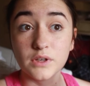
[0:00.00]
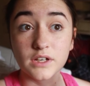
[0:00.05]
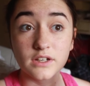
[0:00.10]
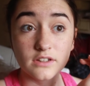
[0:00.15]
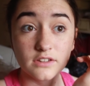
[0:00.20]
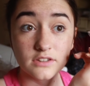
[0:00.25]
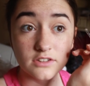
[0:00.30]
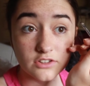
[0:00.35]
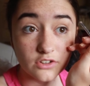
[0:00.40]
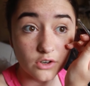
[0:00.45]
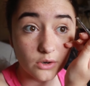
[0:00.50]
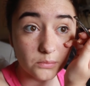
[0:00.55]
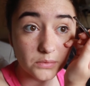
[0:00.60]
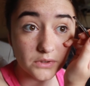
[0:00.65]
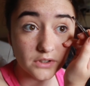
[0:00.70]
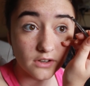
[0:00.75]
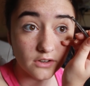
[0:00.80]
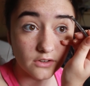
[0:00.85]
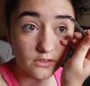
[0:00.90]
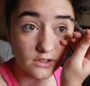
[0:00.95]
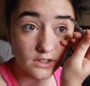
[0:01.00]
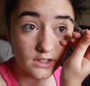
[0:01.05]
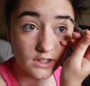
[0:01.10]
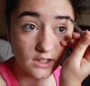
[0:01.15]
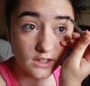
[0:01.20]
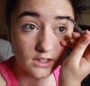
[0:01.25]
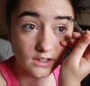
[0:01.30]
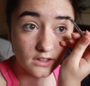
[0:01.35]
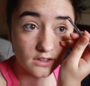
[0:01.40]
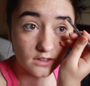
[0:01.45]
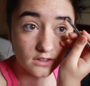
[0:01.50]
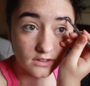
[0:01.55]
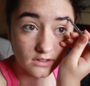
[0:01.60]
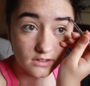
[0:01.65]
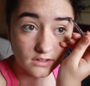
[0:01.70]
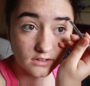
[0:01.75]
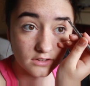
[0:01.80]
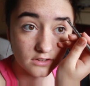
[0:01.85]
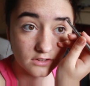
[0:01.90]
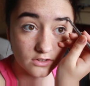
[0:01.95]
because shops only
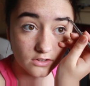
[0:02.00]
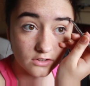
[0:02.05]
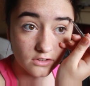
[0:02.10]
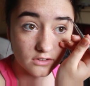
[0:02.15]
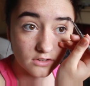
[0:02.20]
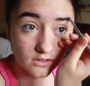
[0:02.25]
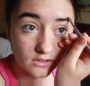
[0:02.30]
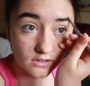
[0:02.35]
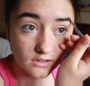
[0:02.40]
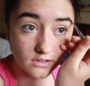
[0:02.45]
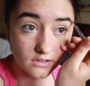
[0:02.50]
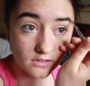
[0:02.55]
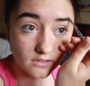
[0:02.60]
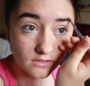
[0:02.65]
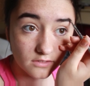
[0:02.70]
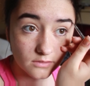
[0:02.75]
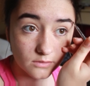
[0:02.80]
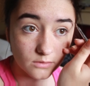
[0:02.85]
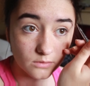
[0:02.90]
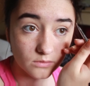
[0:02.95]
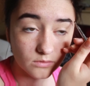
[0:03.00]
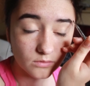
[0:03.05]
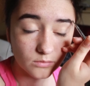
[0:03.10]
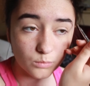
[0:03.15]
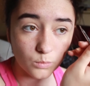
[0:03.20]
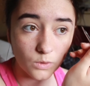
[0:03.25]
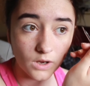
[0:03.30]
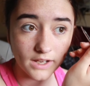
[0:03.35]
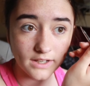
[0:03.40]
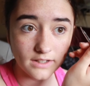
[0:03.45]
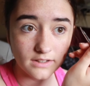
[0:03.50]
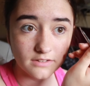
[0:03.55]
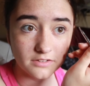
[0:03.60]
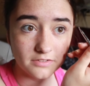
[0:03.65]
stock white